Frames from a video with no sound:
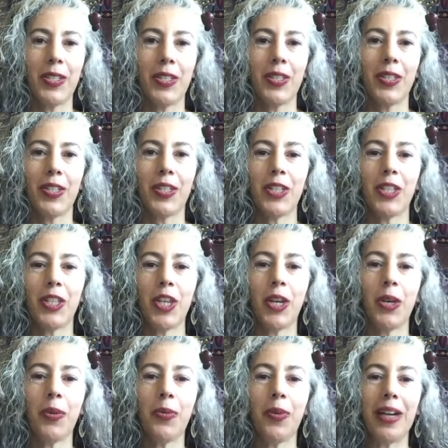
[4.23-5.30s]
So
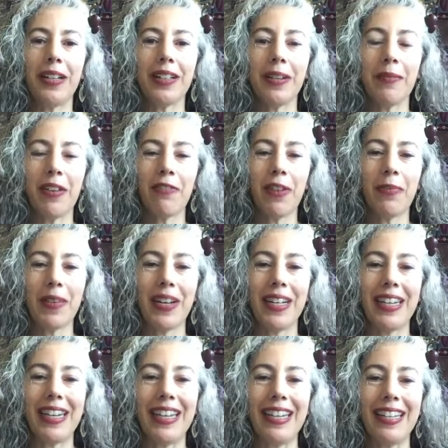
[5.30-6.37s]
welcome
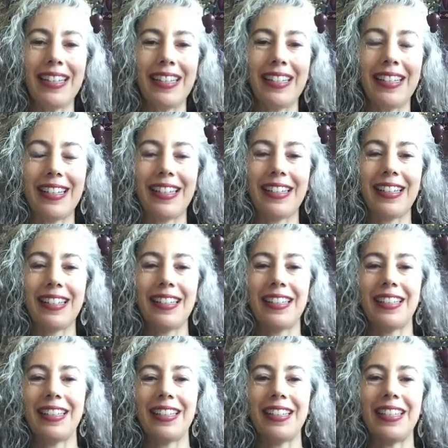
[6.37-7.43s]
everybody.
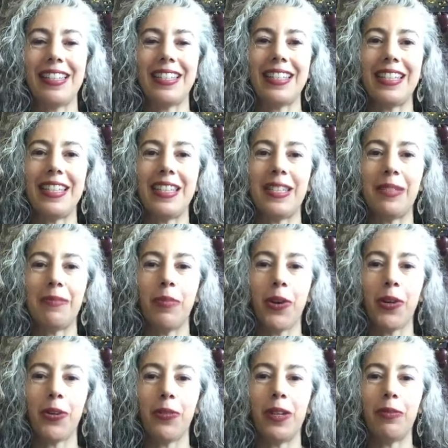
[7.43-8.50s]
This is
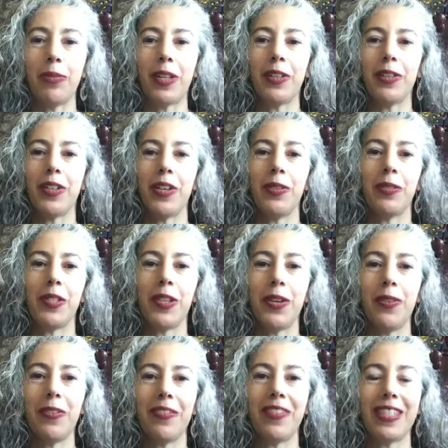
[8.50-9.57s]
Marguerite Rigoglioso
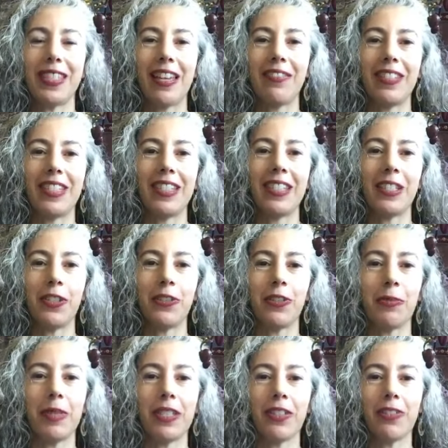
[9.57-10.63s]
of Seven Sisters
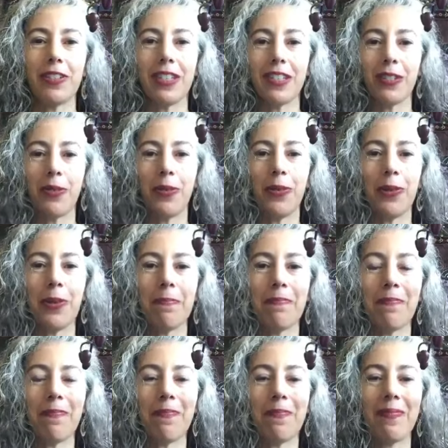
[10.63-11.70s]
Mystery School,
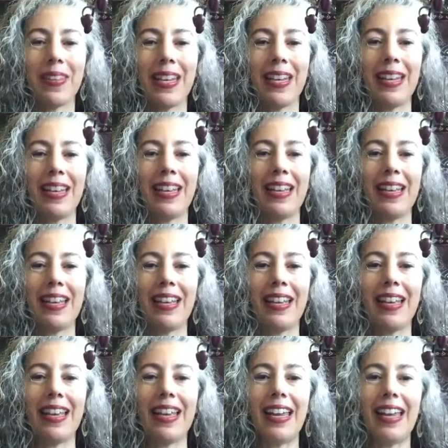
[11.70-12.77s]

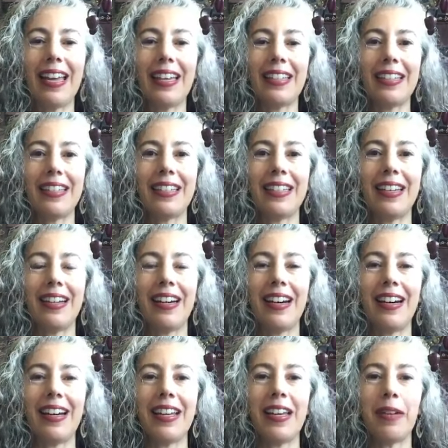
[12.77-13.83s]
and I
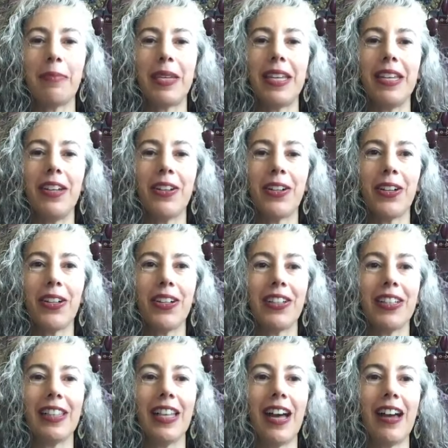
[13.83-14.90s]
am here
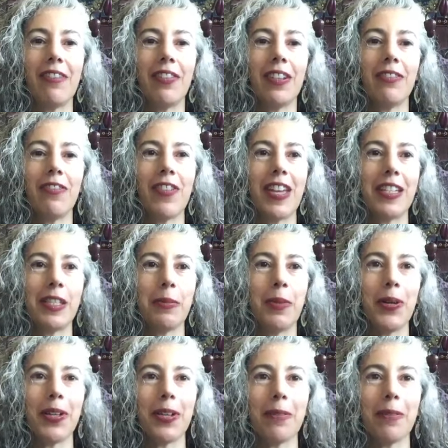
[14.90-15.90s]
live on Facebook